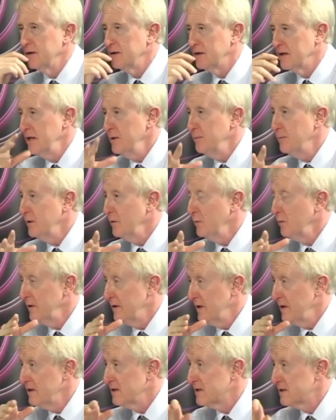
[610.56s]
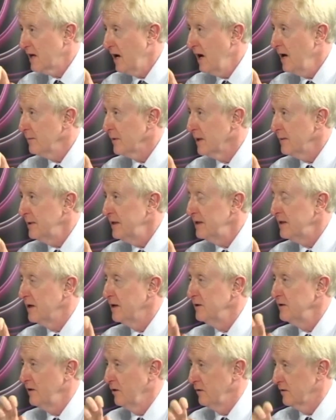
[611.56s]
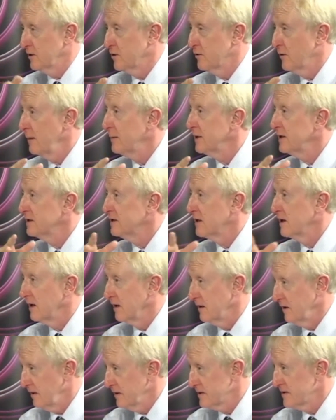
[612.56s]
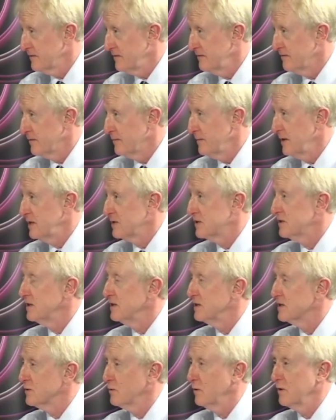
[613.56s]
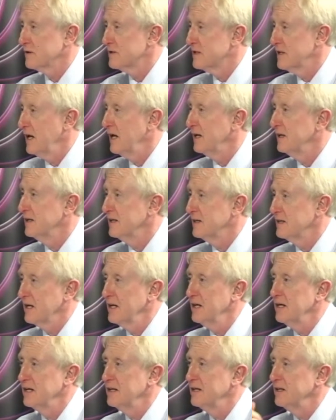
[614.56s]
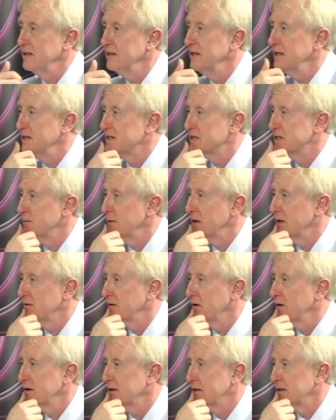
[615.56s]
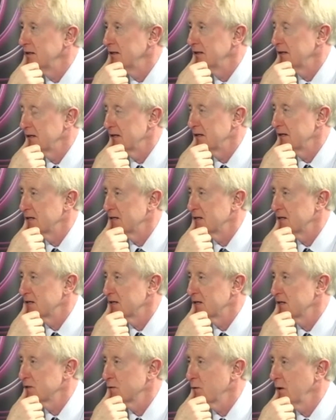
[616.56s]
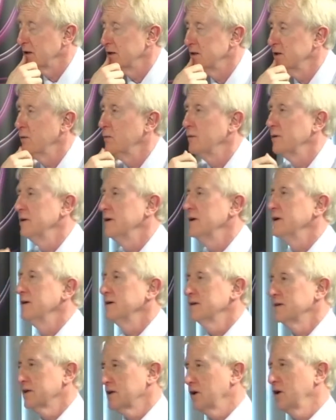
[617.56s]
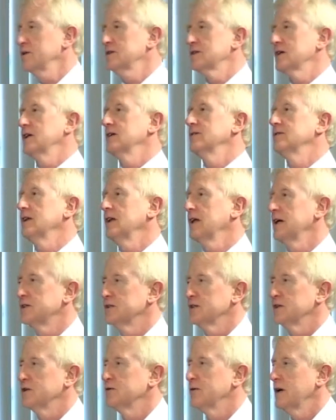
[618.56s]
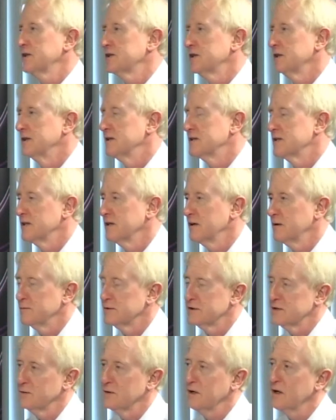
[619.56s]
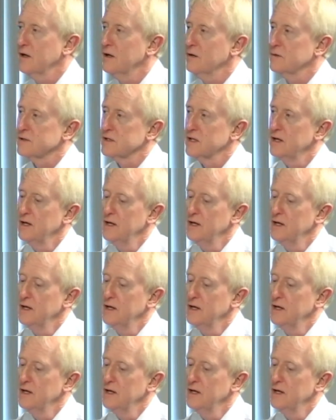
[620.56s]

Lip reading: keeping within the time limit and not cramming a lot of information in towards the end clearly needs to be avoided as well. You don't want the content of the lecture crashing as it comes to a close.